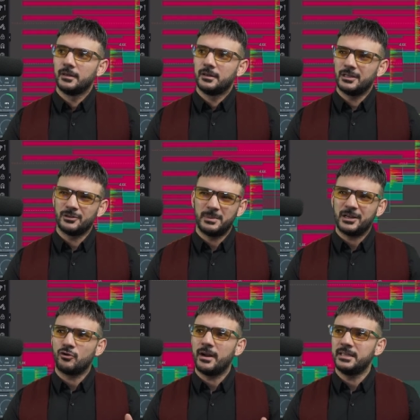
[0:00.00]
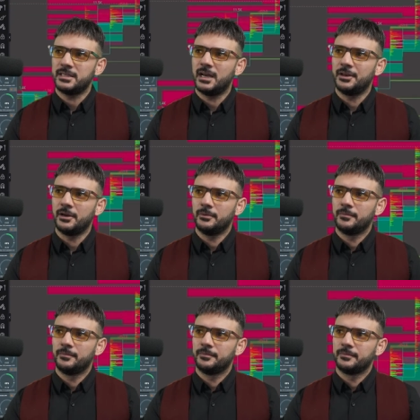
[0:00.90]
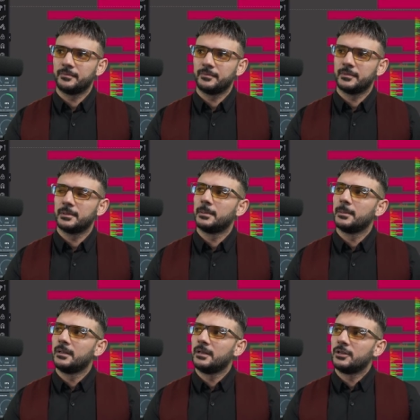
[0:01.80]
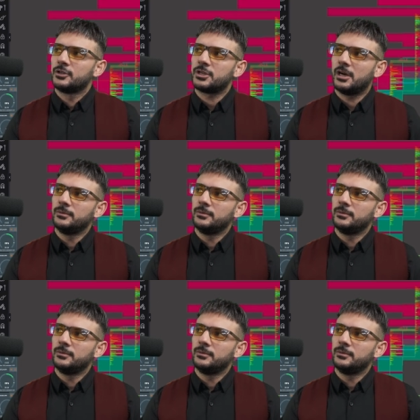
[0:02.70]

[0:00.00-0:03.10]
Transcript: It looks a bit crazy, I know. So